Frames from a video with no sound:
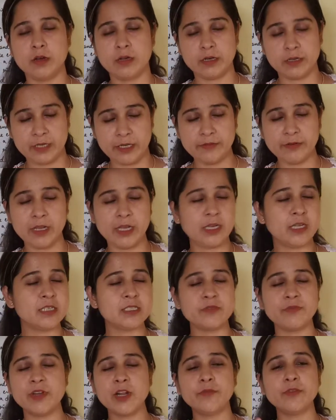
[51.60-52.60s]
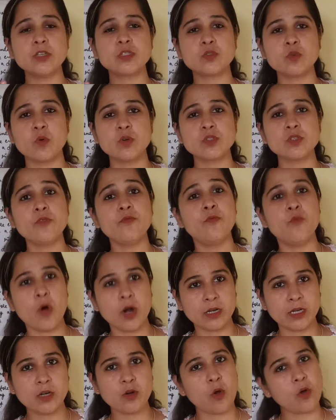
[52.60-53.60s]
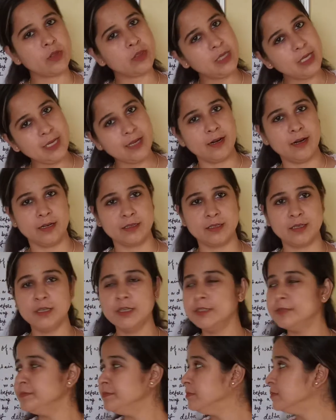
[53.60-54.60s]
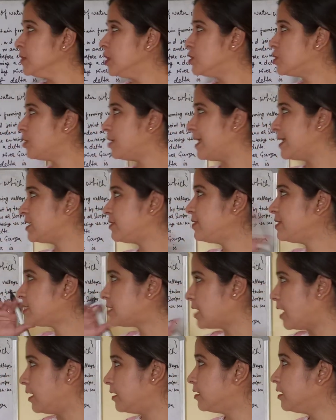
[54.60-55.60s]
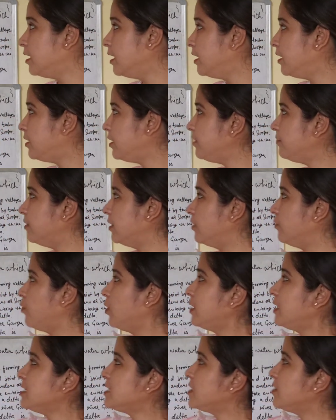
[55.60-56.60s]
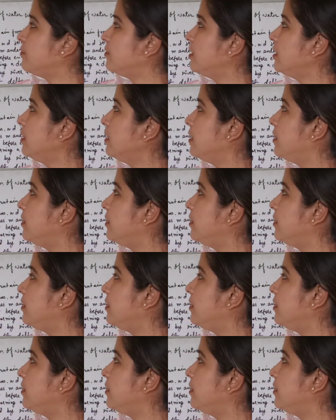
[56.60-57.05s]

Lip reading: It is one of the source of water on the earth. So let's see start. River. What is river?